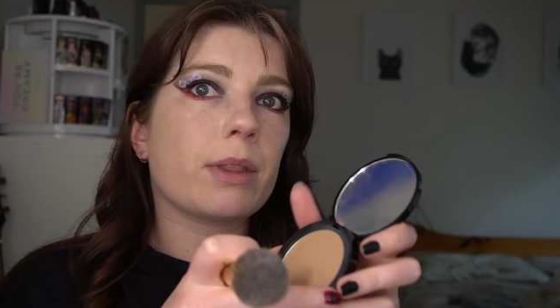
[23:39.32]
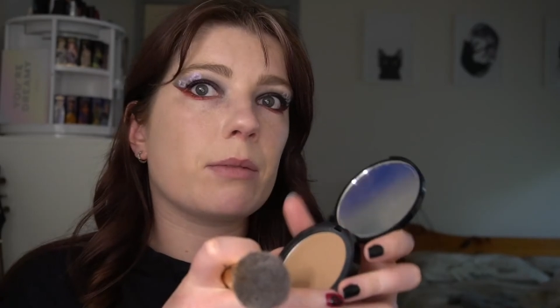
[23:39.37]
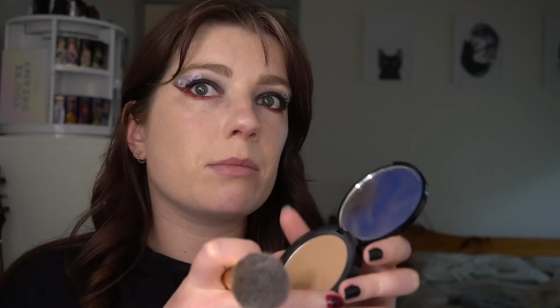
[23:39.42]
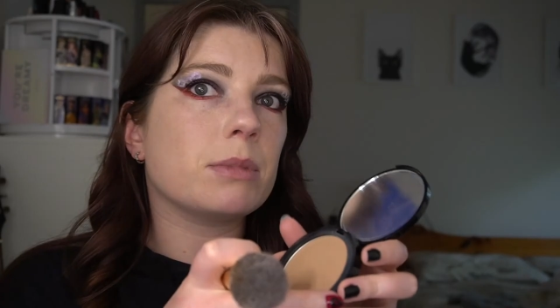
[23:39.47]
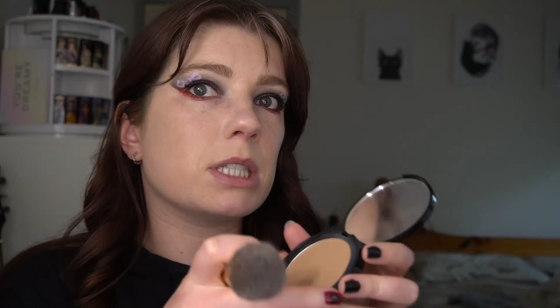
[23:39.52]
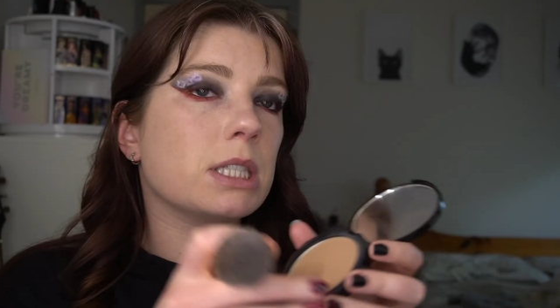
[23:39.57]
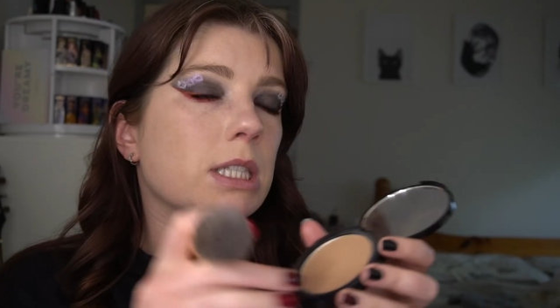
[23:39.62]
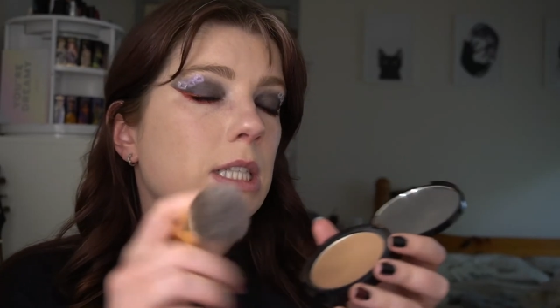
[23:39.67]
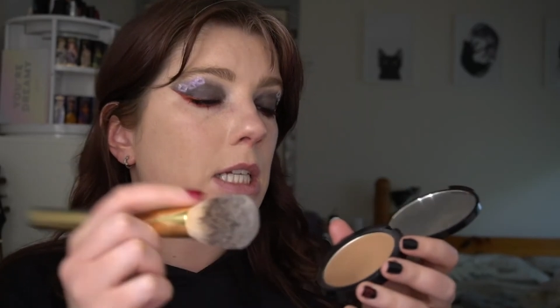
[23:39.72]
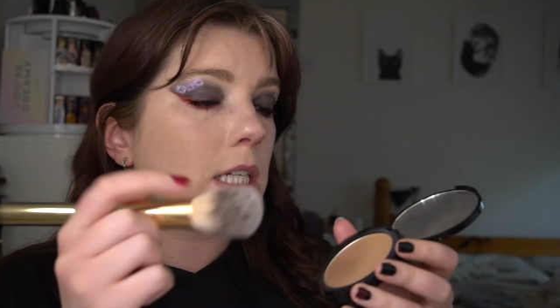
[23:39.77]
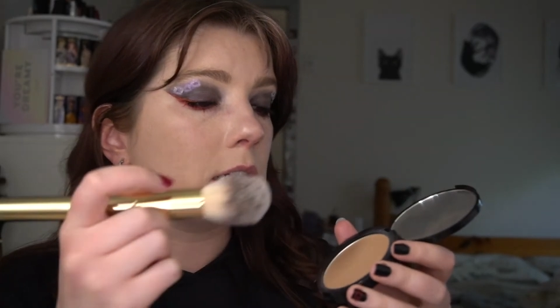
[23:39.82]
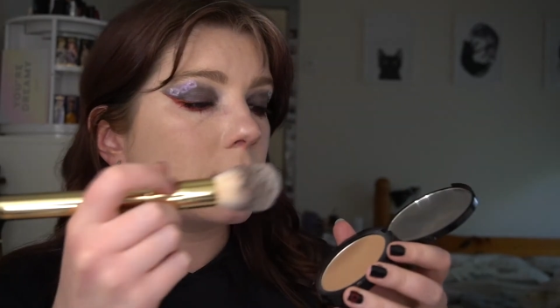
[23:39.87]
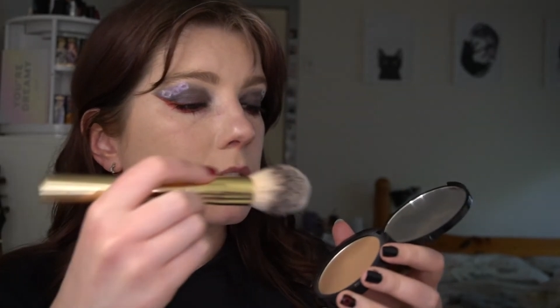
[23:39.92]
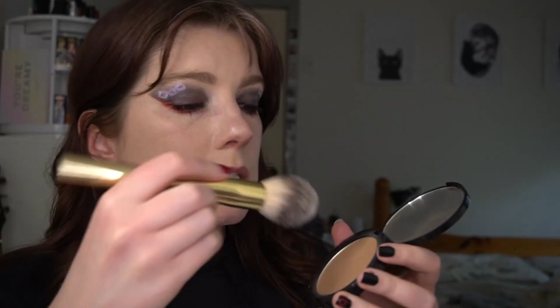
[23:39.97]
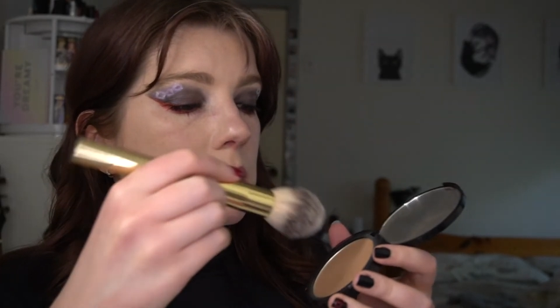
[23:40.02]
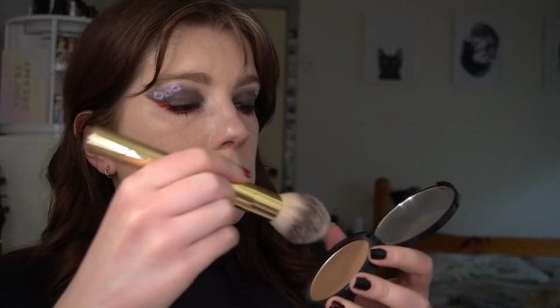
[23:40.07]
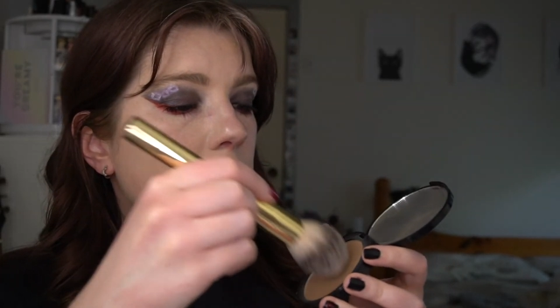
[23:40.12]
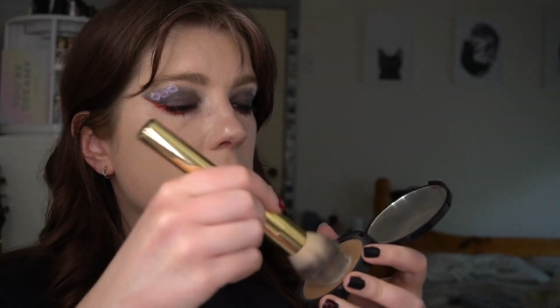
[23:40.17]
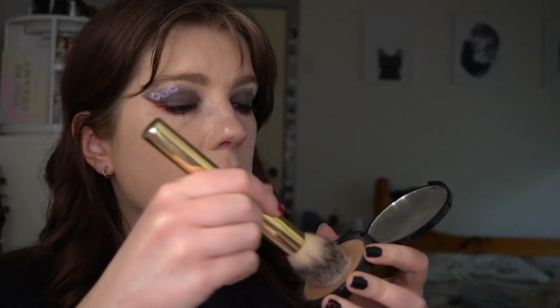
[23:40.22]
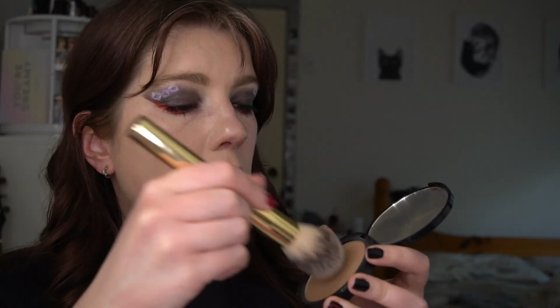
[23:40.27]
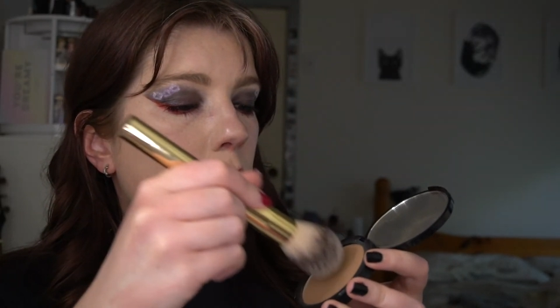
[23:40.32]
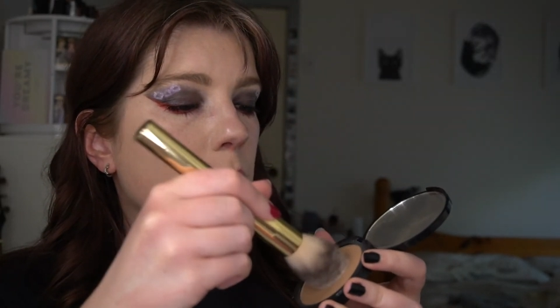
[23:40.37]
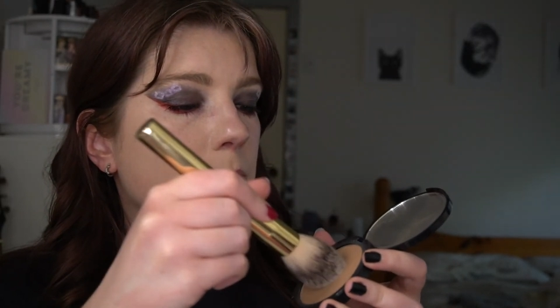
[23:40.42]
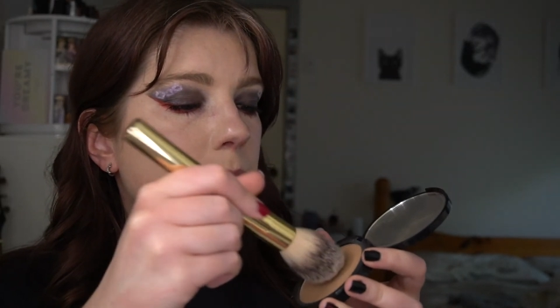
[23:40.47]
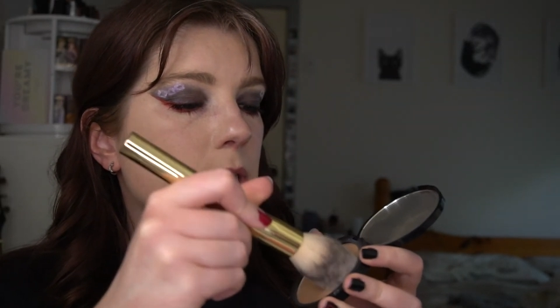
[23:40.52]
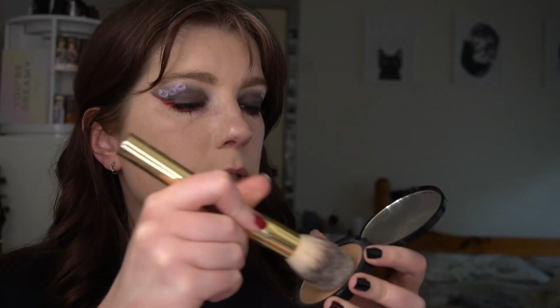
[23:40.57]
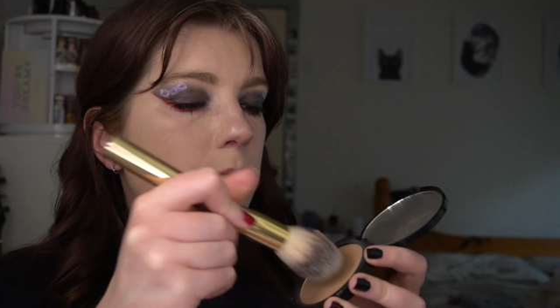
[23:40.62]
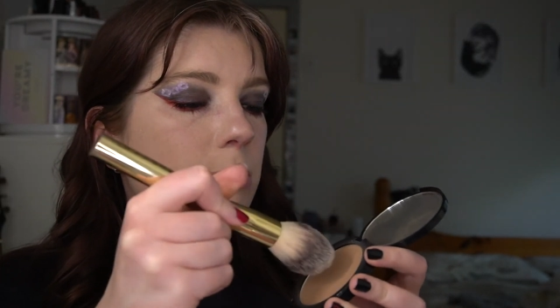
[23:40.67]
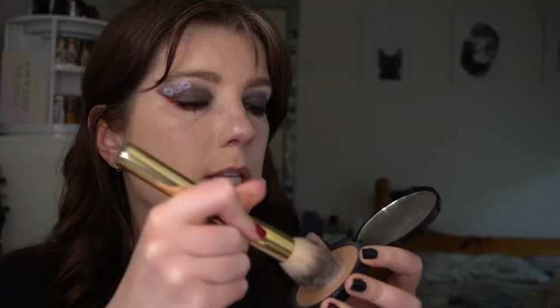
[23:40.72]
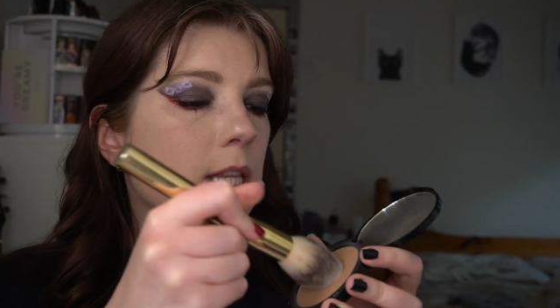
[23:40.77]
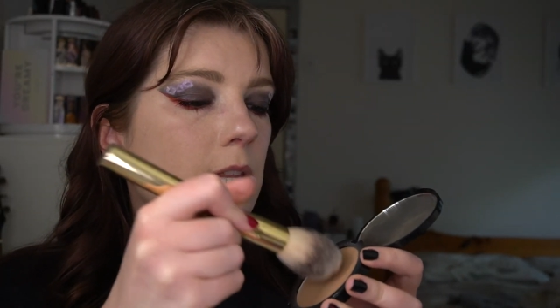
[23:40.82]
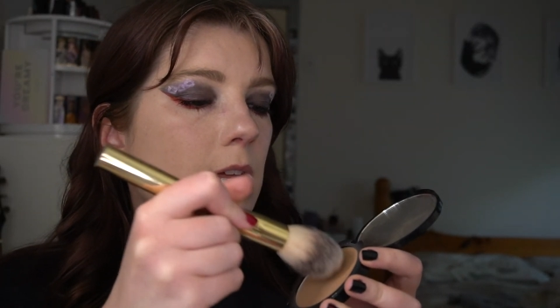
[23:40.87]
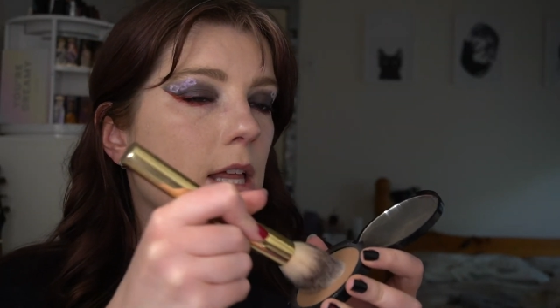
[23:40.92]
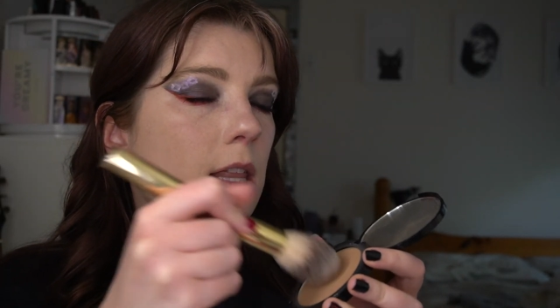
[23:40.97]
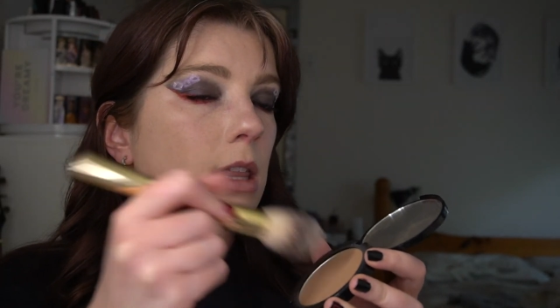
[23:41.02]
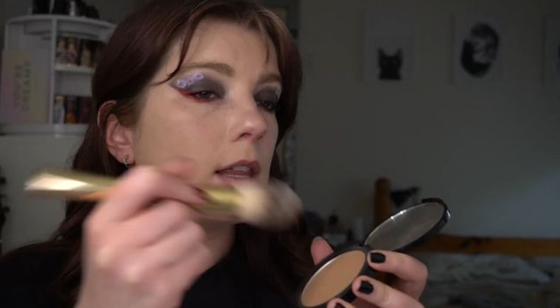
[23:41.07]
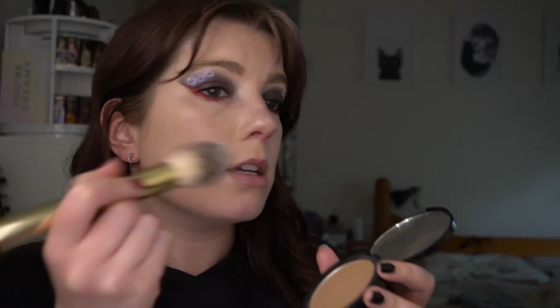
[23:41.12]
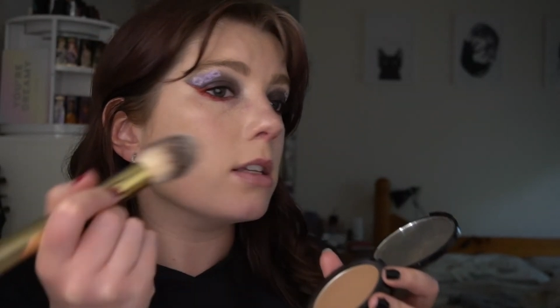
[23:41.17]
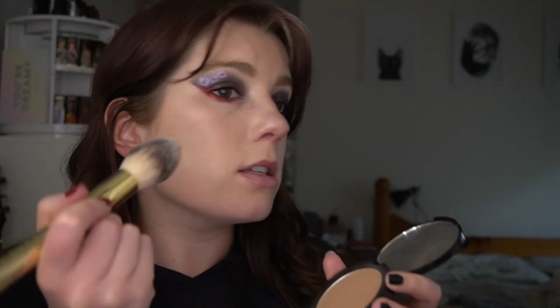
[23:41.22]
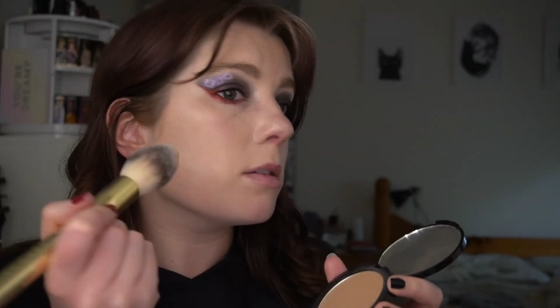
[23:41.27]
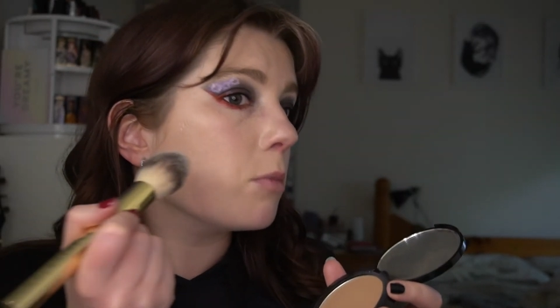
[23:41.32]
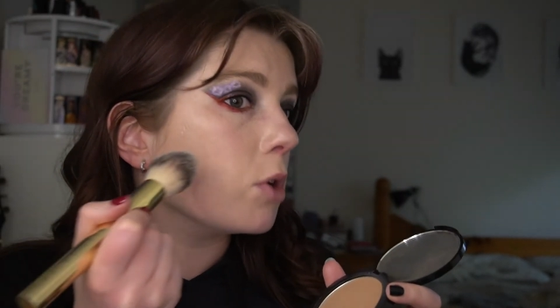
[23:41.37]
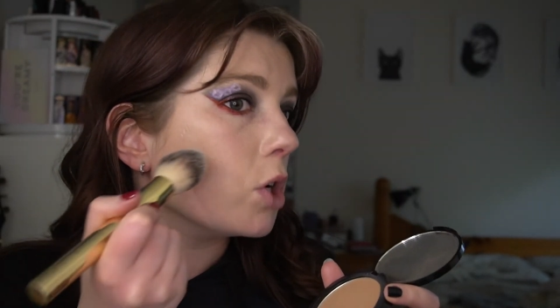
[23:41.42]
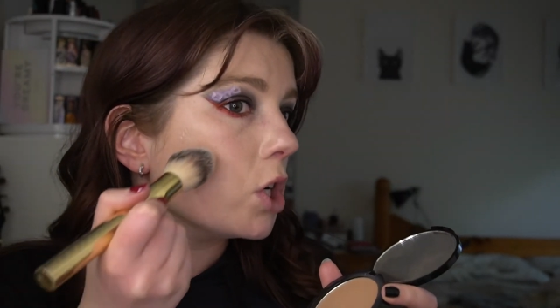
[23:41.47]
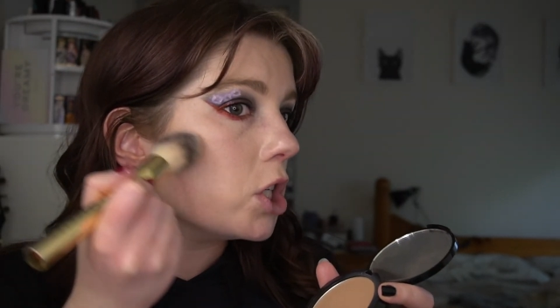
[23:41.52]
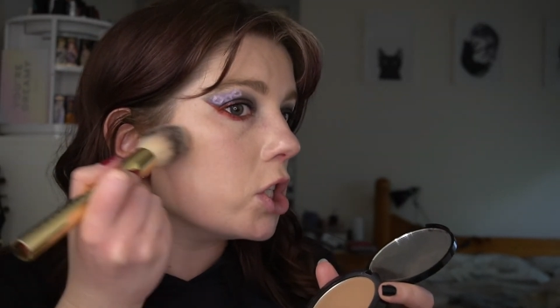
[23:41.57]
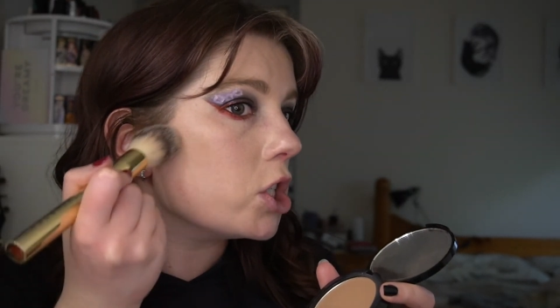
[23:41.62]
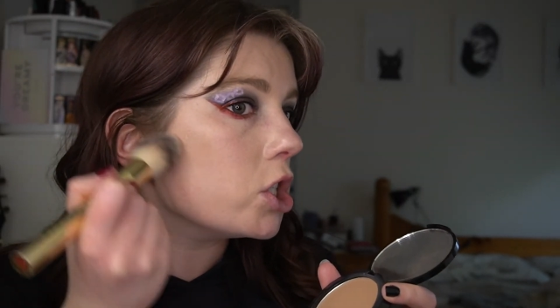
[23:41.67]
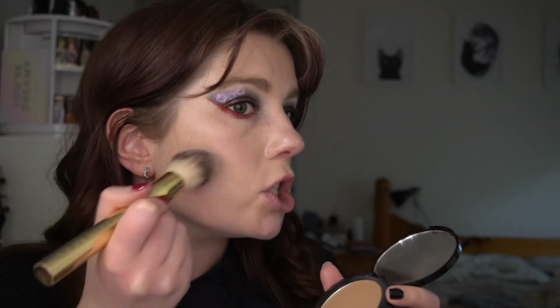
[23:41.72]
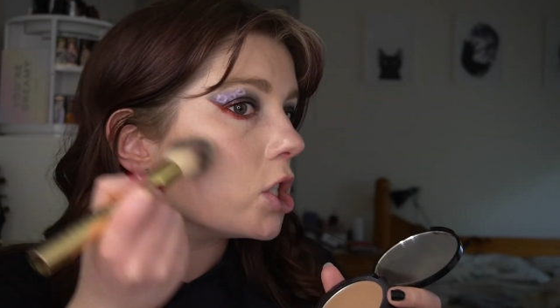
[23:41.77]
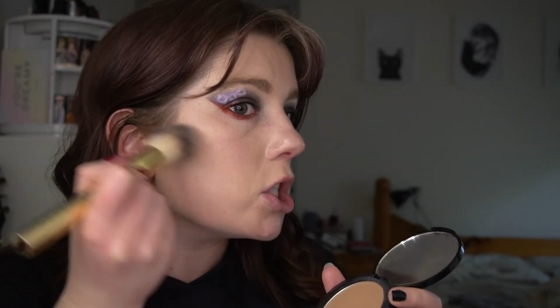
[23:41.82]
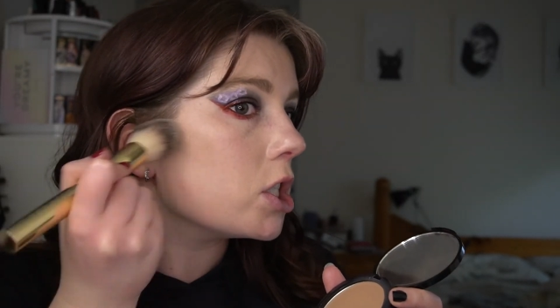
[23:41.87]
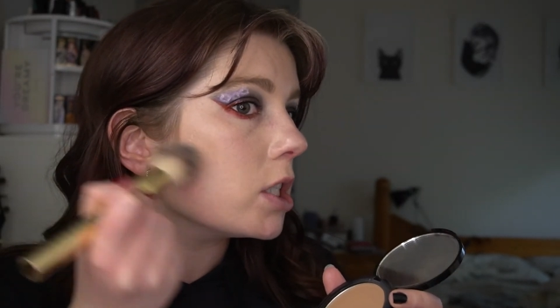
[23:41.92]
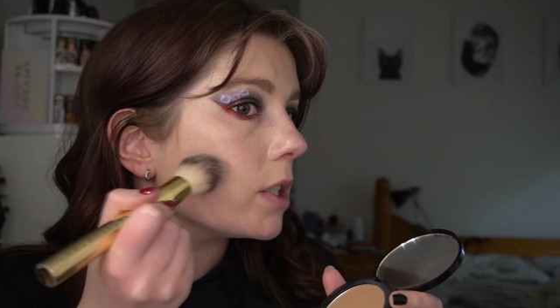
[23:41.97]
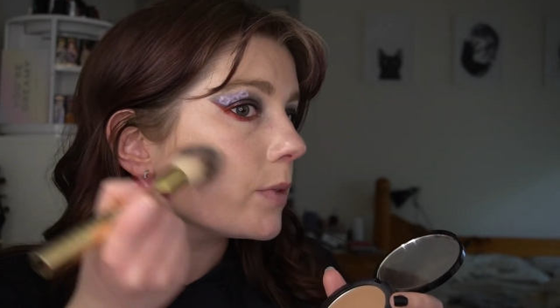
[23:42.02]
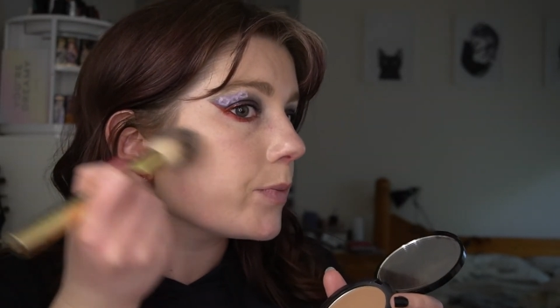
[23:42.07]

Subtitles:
I'm just going to sculpt with this brush.